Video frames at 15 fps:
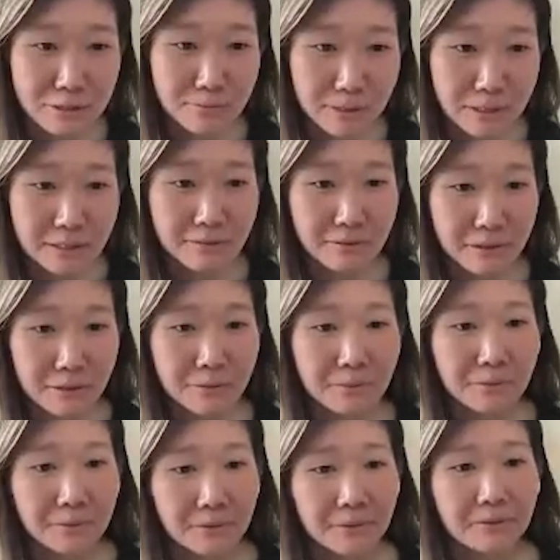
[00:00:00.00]
That's really, really
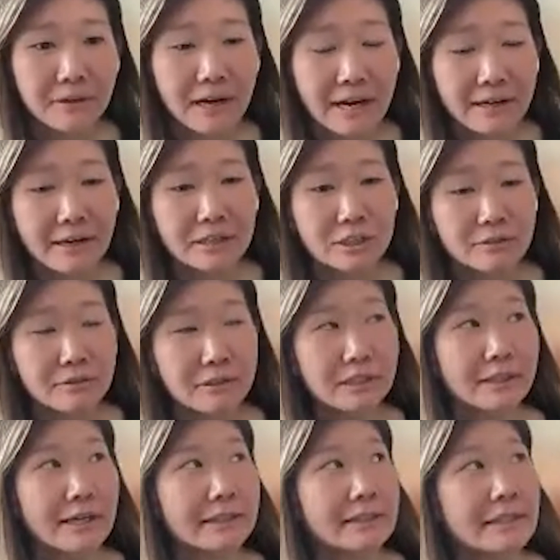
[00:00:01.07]
cool. I actually
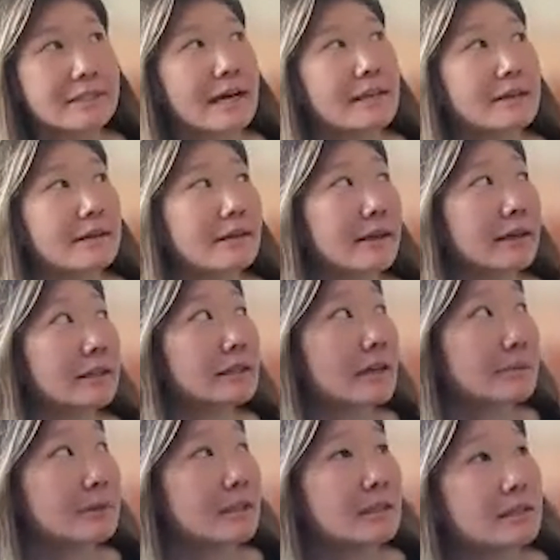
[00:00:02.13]
really like this. And like
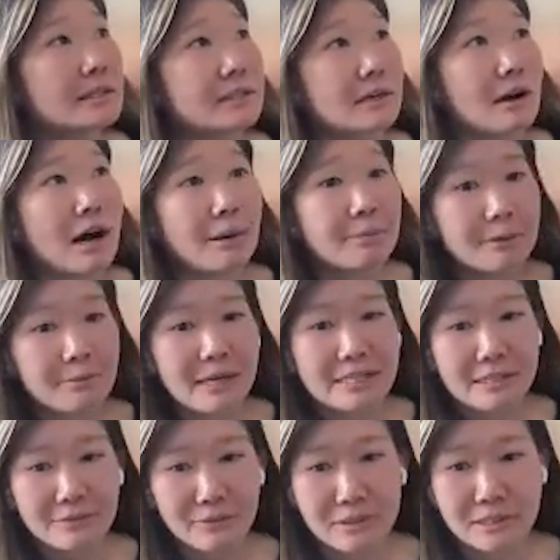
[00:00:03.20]
some of the things that
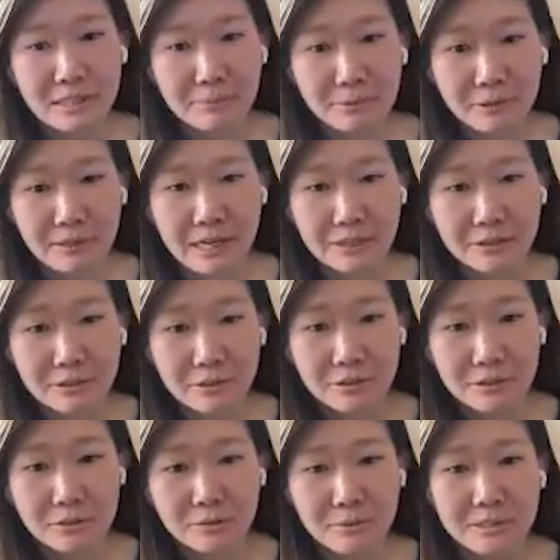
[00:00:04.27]
optimizing, for example, allowed you to
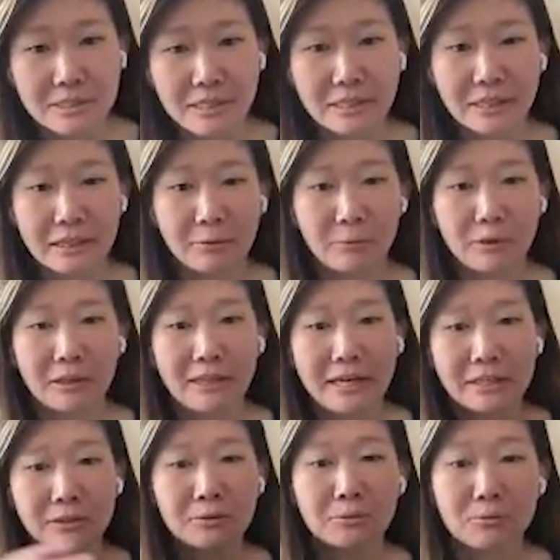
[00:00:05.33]
do was like it would
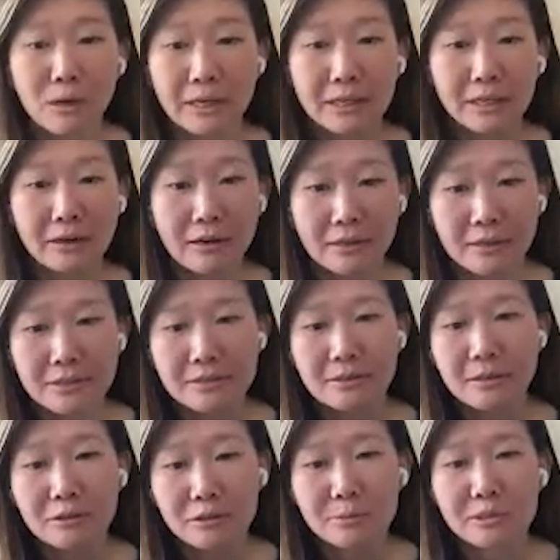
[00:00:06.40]
let you run it on it
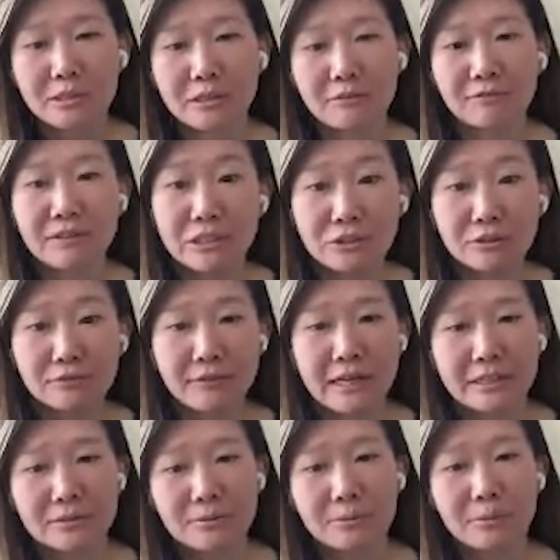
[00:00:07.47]
was almost like a feature
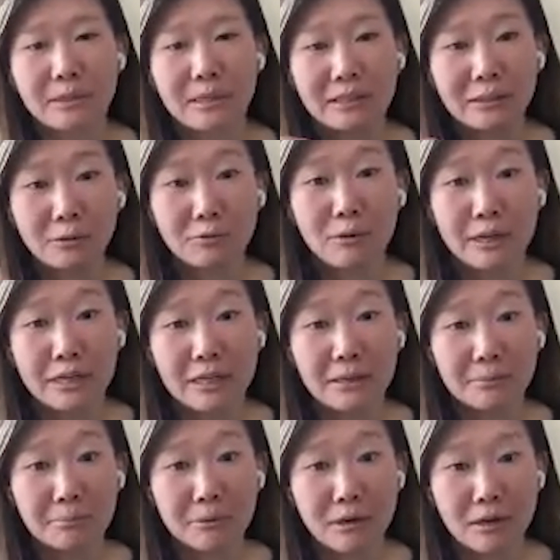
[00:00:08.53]
flag. So it would let you run it
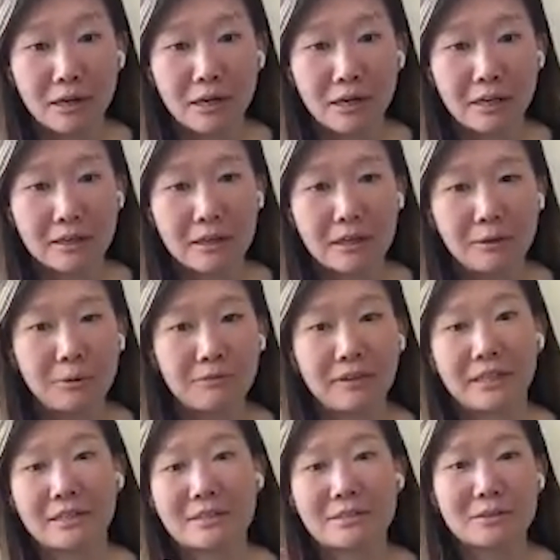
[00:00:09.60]
in prod with
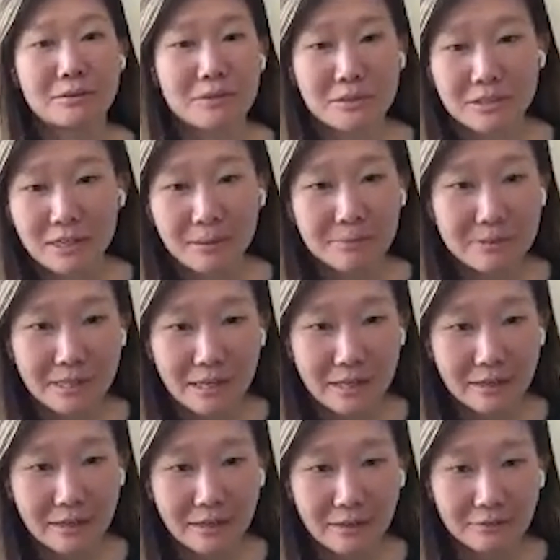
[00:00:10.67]
like a certain
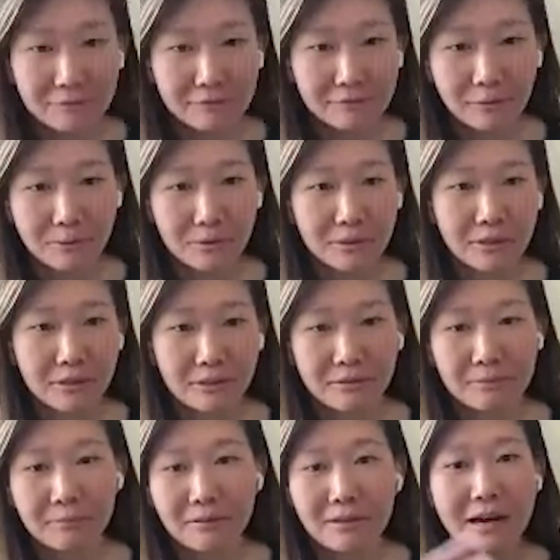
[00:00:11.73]
subset of
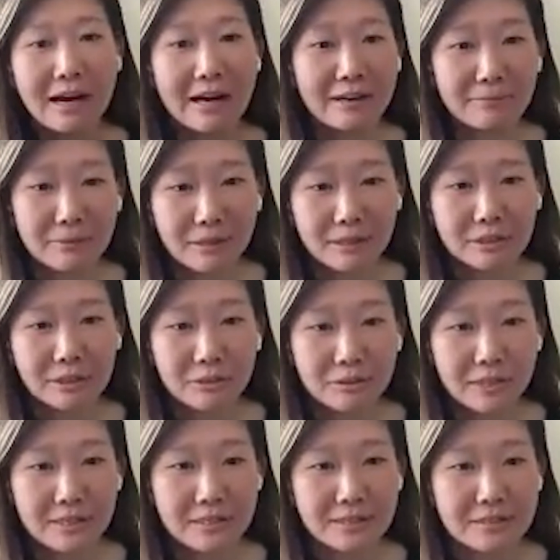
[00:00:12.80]
your live production
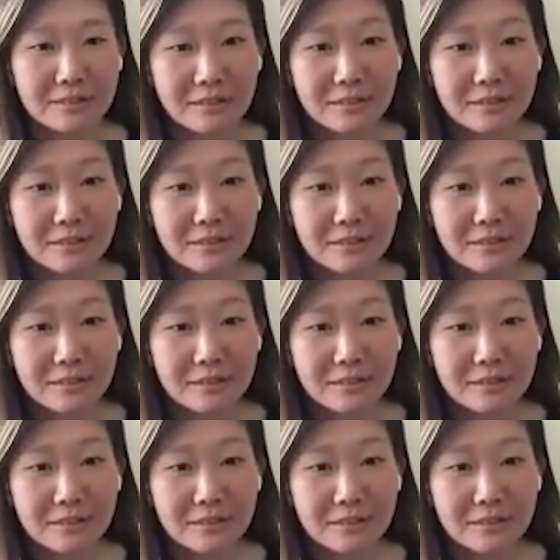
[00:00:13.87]
use cases.